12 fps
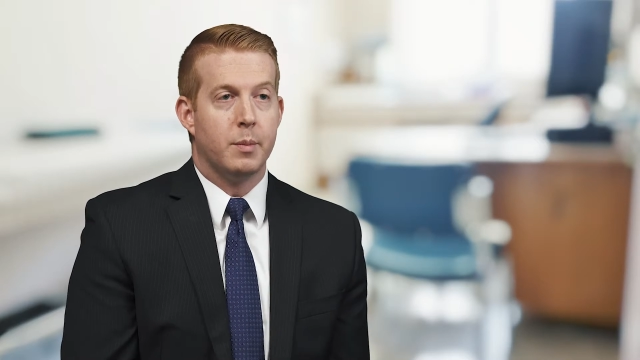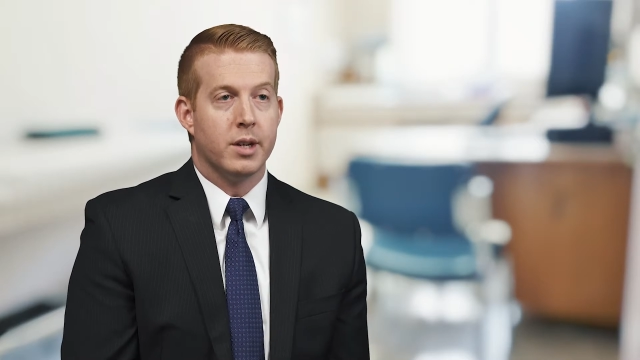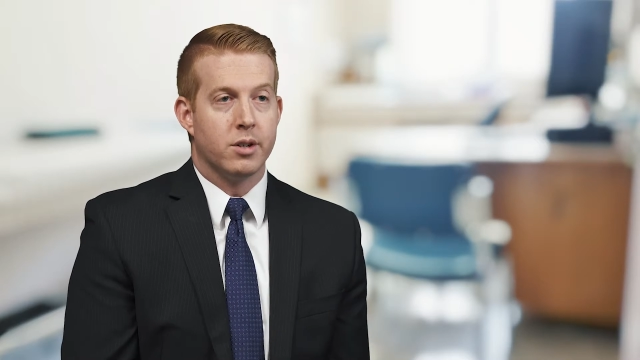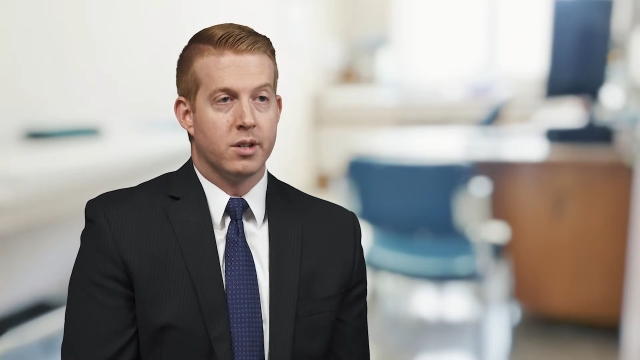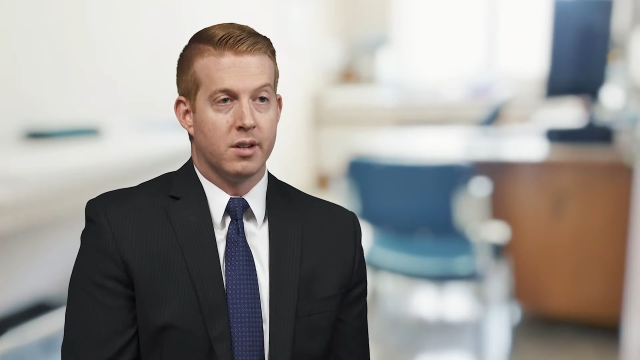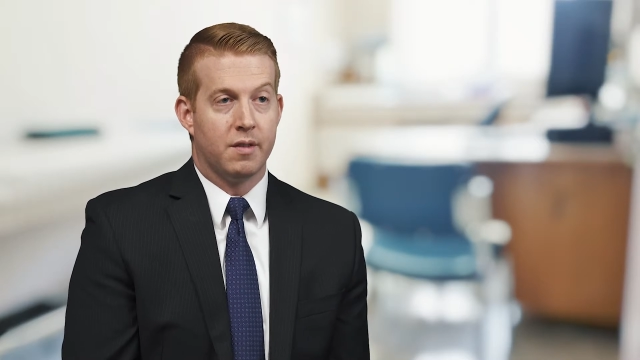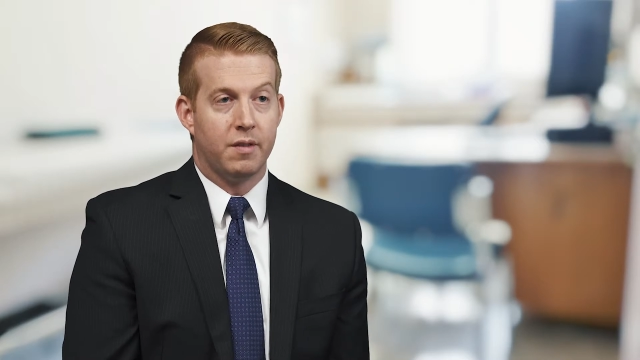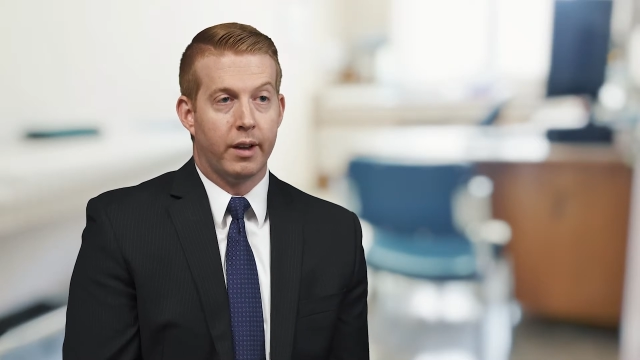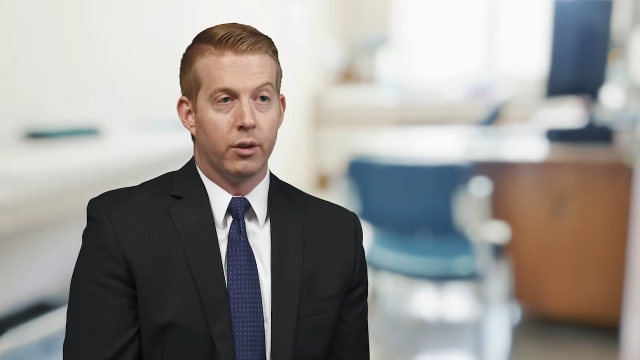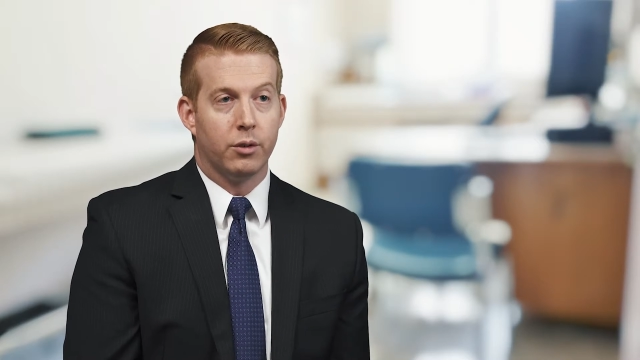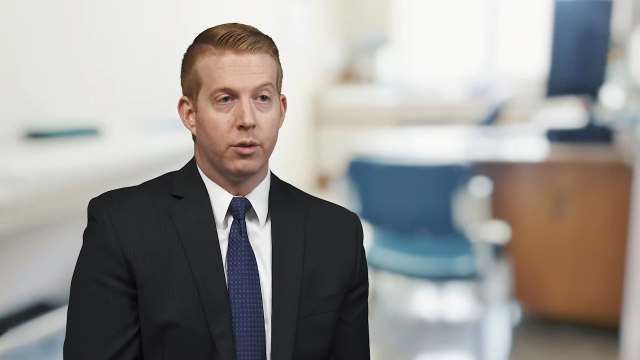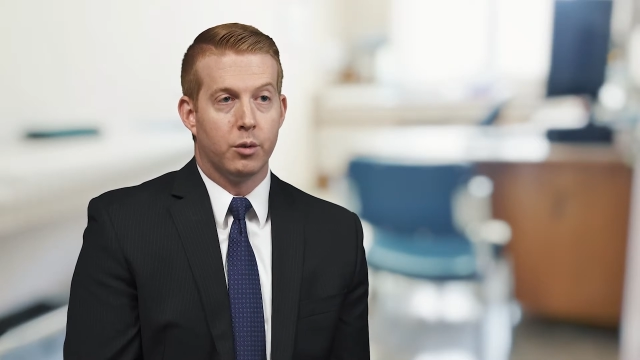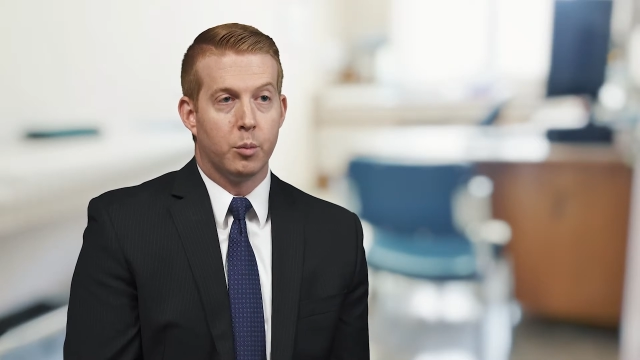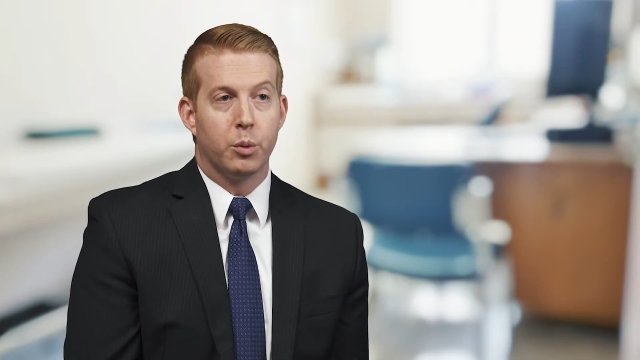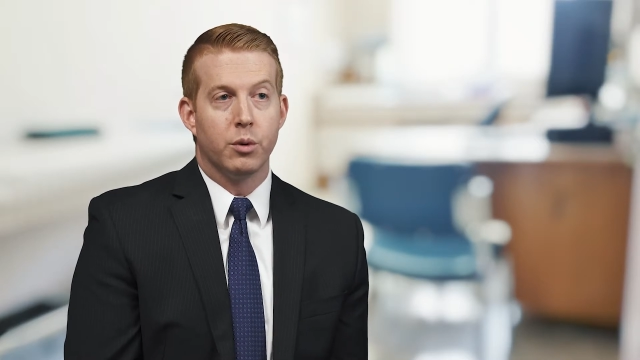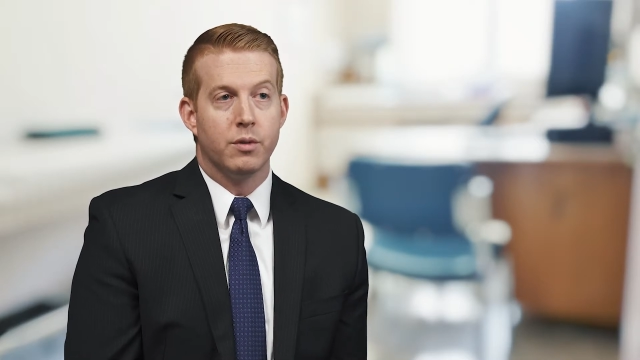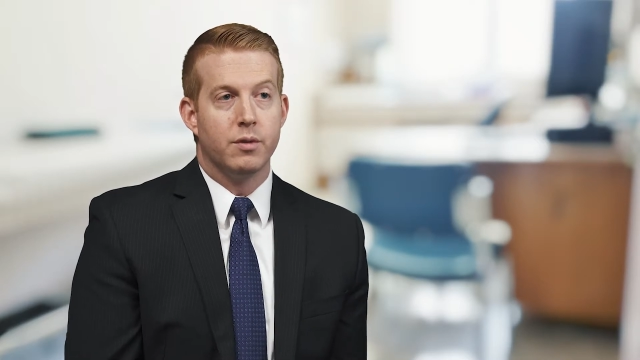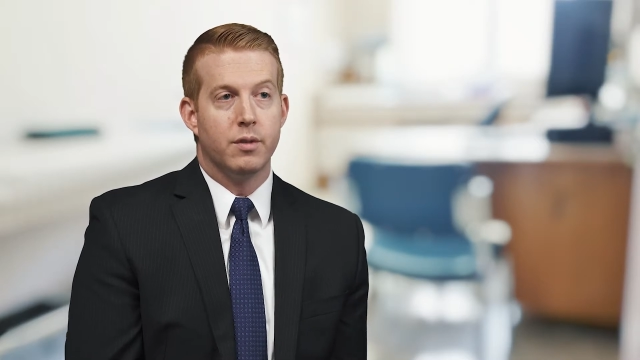measures have failed to
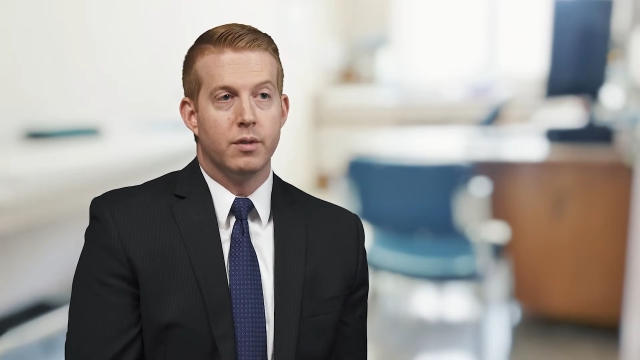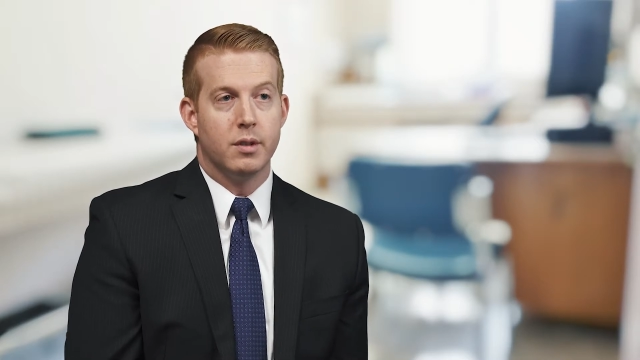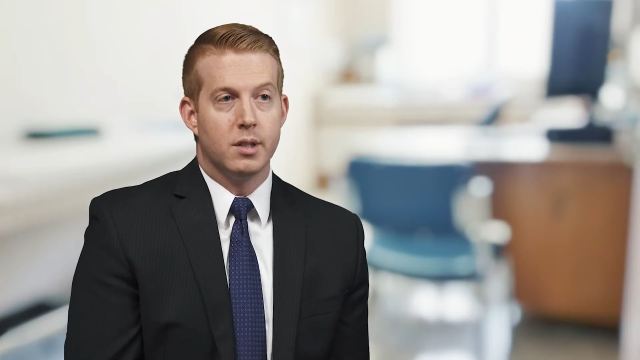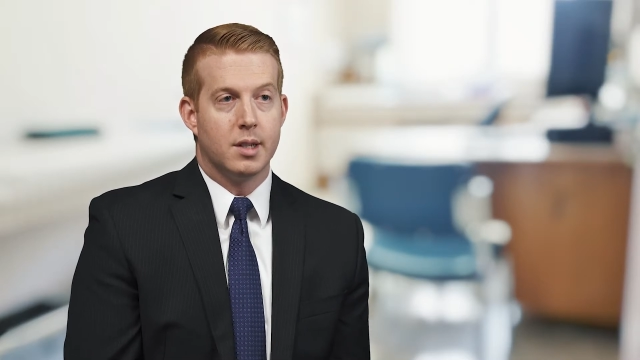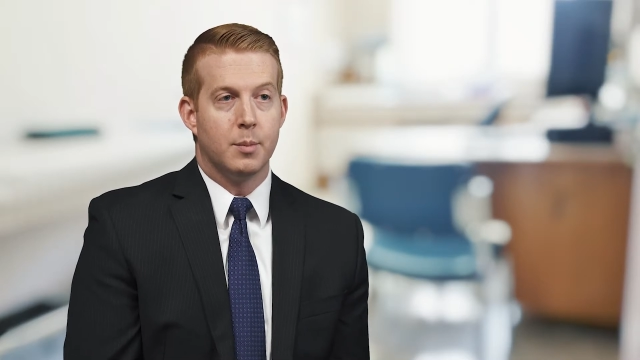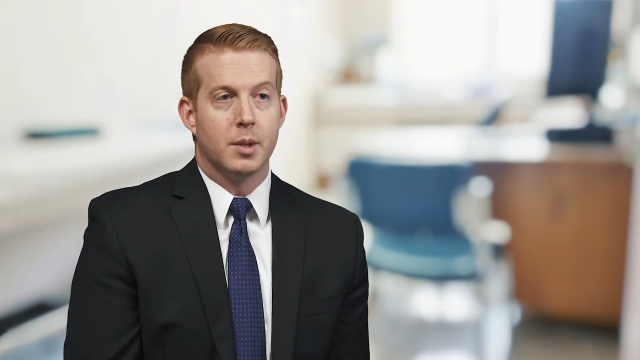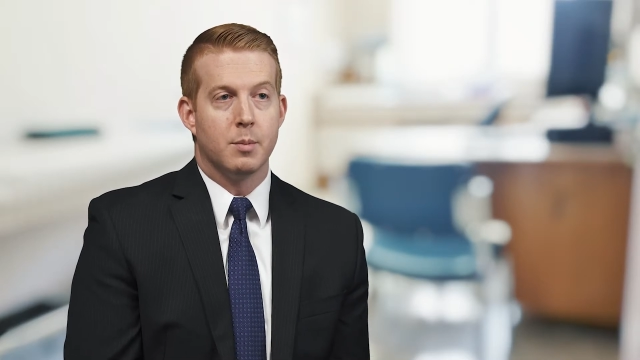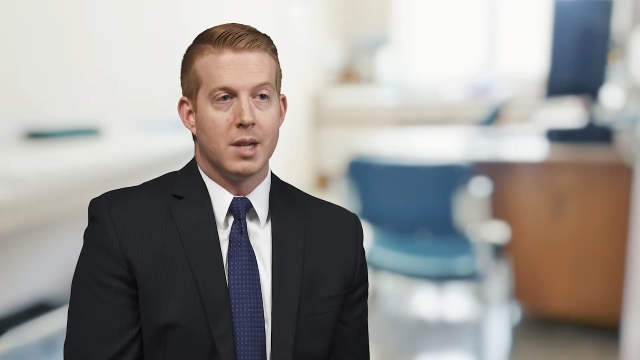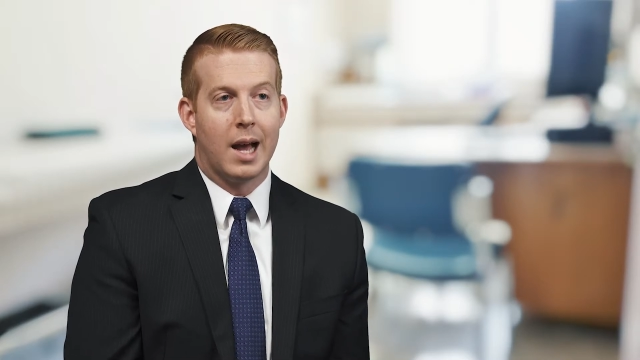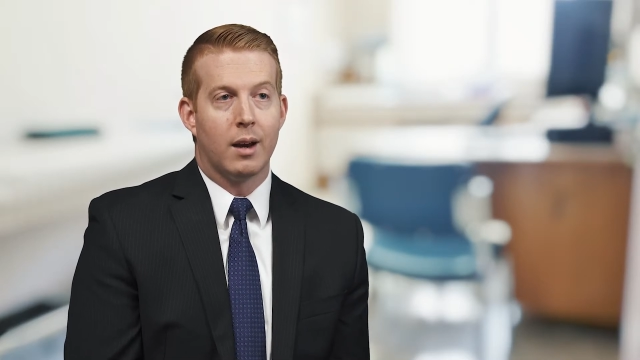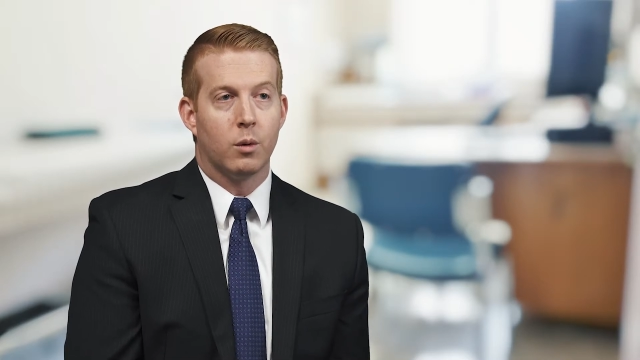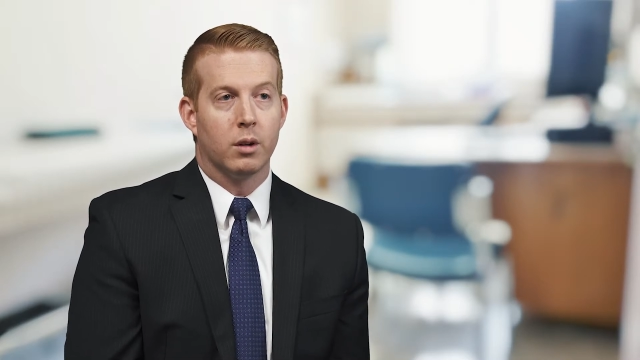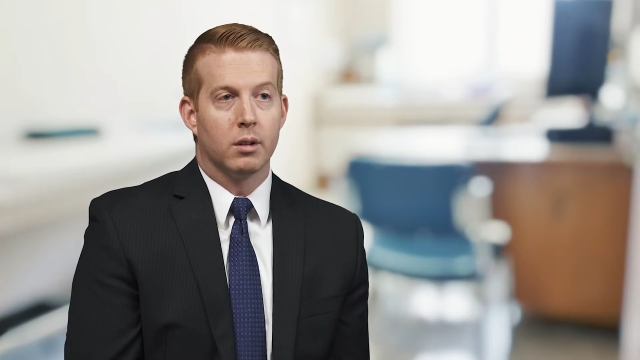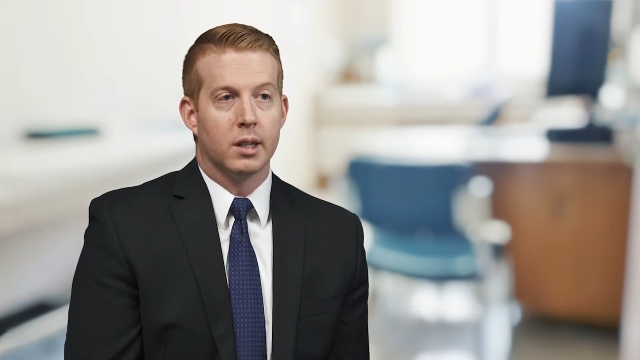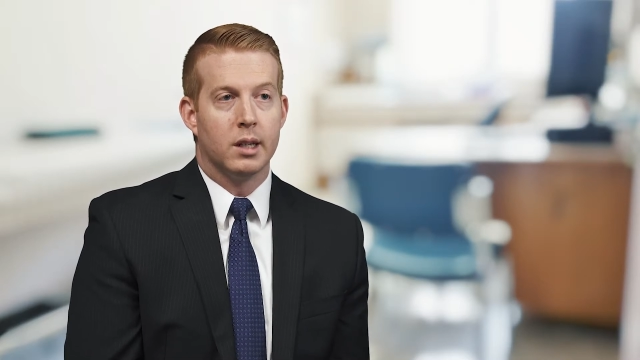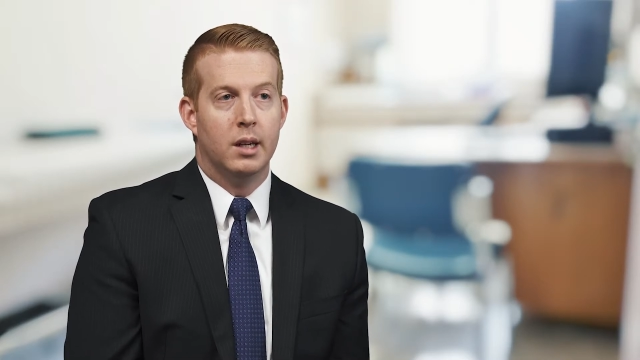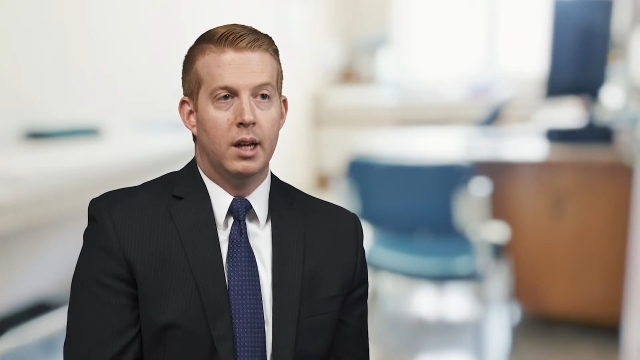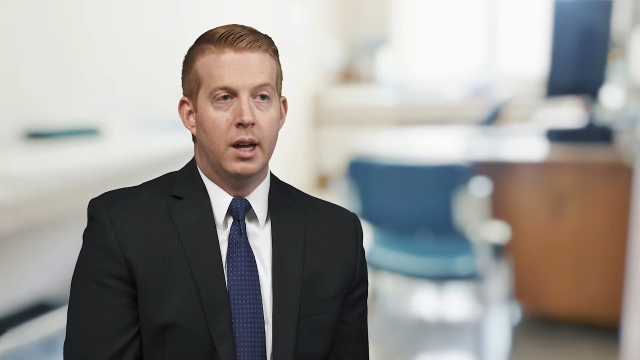improve symptoms adequately,